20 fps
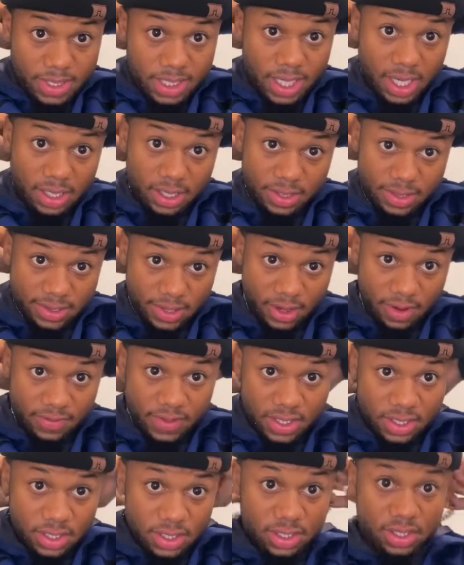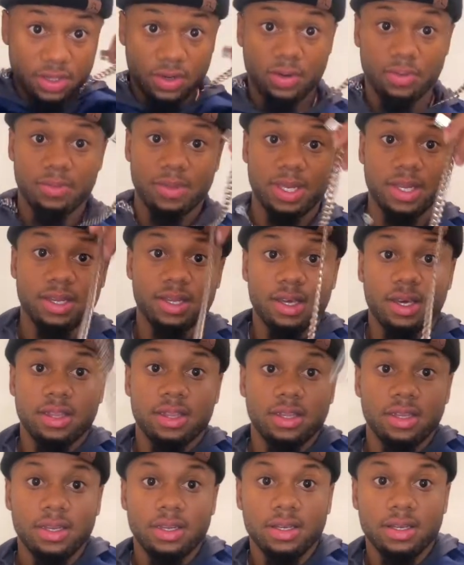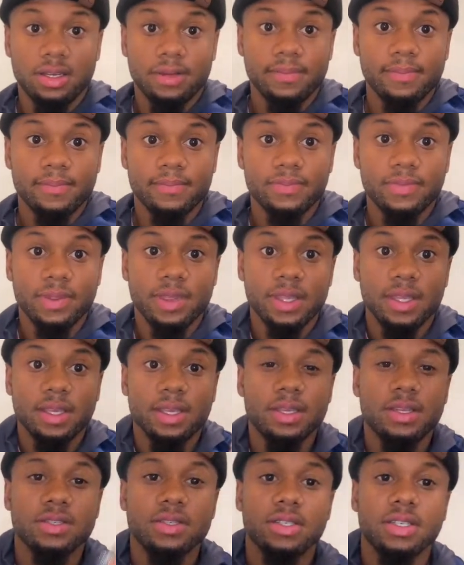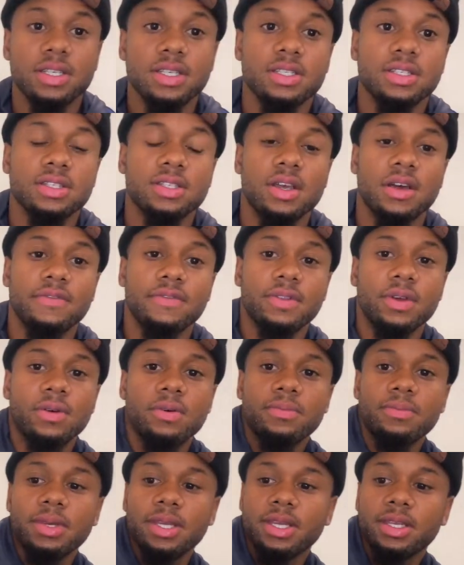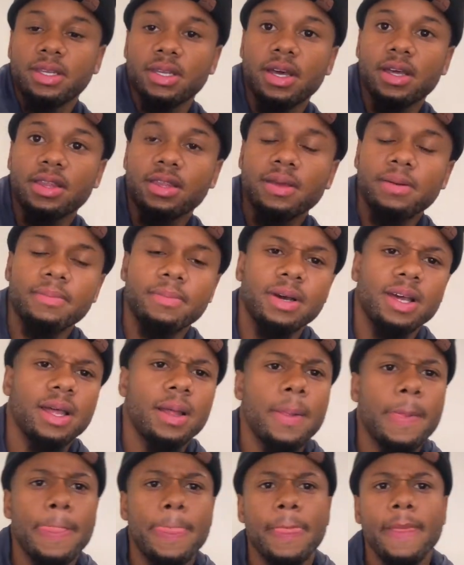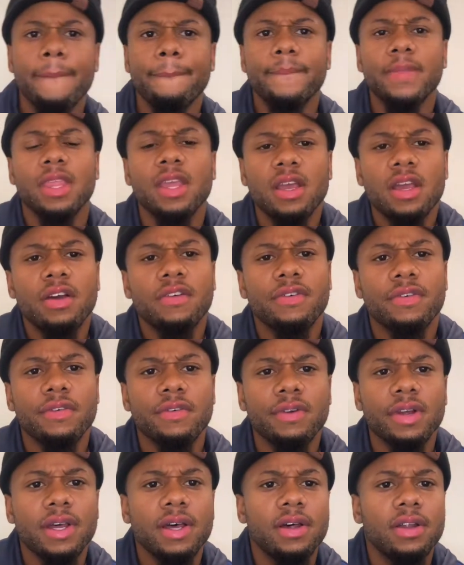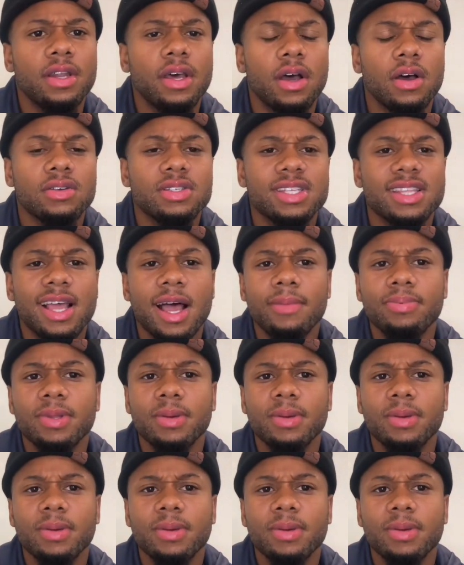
take this off. This shit don't mean nothing. This, this stuff don't mean nothing. But for real though, stop